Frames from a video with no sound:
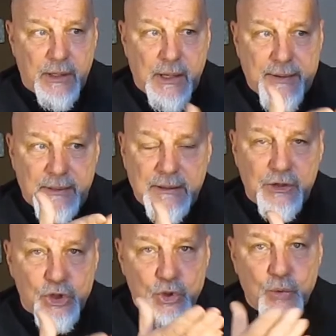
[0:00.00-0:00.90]
and I think the
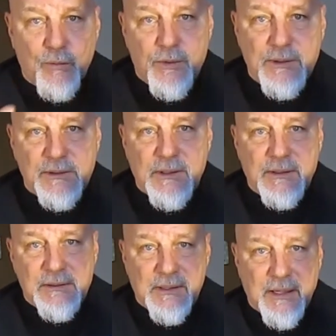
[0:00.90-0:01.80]
two of these
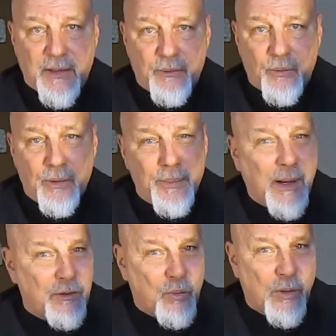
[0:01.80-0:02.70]
things together were
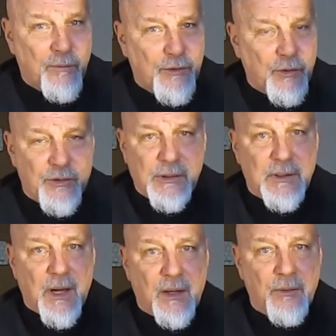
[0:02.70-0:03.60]
about $12,
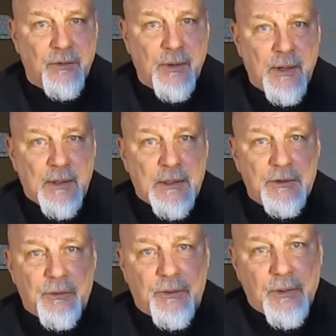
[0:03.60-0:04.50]
$13.
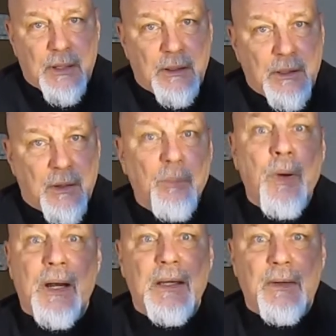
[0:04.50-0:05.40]
So it's not a lot of
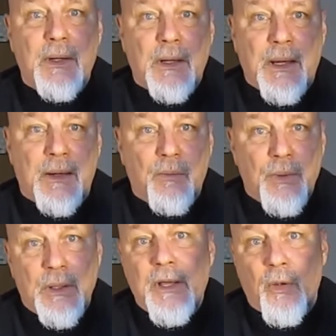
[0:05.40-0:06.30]
money, and it
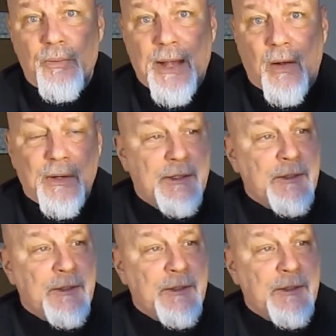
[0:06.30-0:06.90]
really helps out.